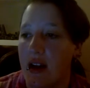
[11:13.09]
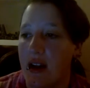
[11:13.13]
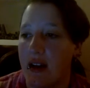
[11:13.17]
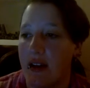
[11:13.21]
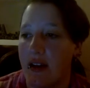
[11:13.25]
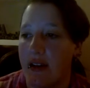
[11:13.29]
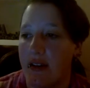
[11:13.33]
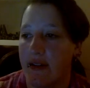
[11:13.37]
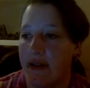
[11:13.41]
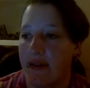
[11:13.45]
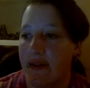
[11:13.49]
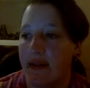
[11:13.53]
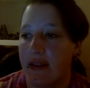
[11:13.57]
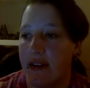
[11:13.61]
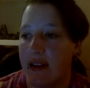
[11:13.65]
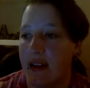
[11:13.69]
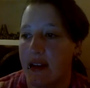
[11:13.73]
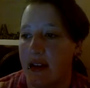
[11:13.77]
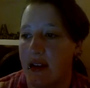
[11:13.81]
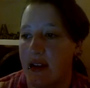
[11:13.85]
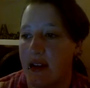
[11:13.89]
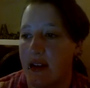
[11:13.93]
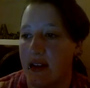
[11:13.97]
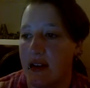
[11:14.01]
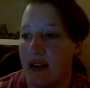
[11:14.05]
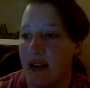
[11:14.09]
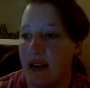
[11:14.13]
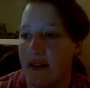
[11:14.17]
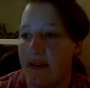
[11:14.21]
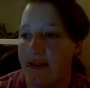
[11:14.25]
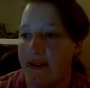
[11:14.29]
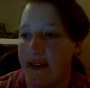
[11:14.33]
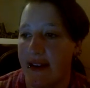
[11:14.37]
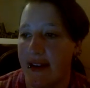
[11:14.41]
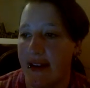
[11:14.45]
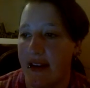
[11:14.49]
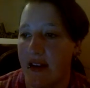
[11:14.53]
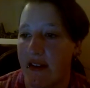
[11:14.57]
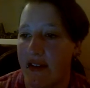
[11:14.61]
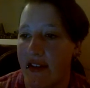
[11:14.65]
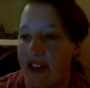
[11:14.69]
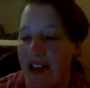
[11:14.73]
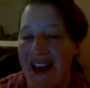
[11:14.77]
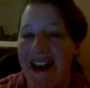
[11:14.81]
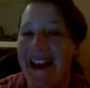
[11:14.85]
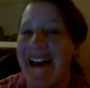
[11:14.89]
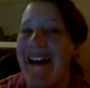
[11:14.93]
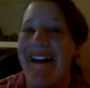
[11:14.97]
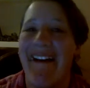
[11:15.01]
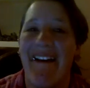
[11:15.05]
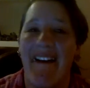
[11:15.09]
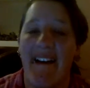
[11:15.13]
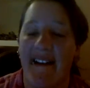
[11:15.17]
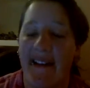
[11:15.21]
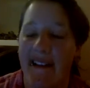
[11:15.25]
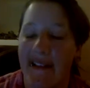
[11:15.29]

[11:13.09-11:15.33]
if they are there.